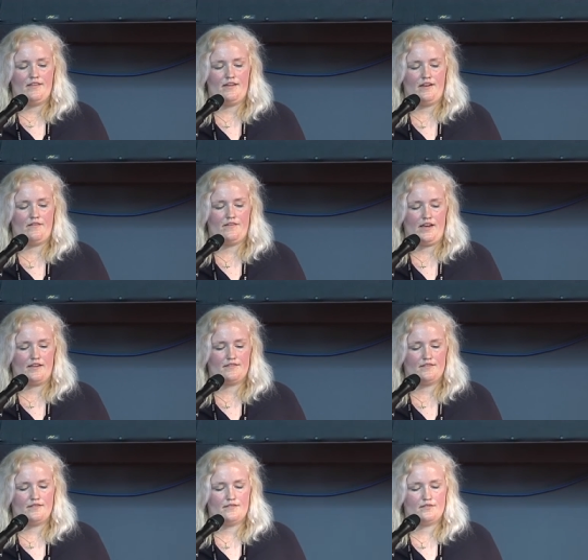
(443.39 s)
that have
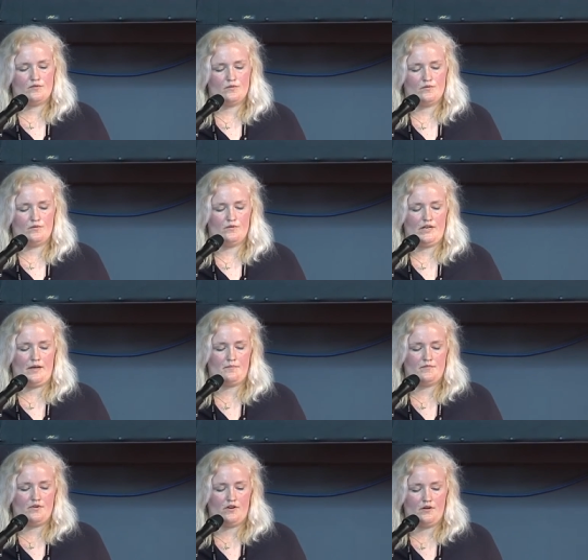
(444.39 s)
access to
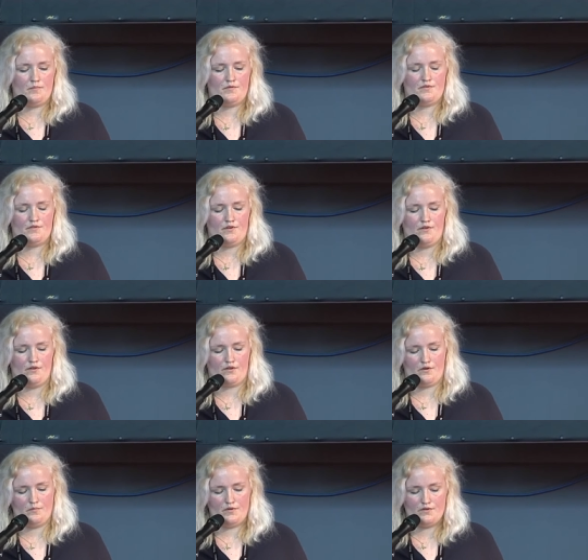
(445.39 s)
laptops or
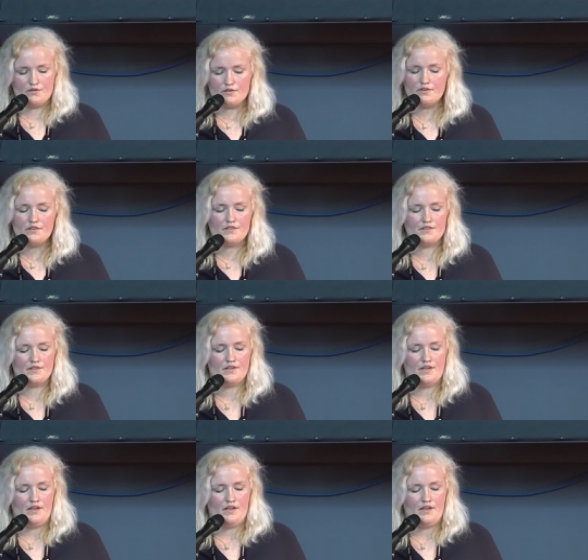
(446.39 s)
computers.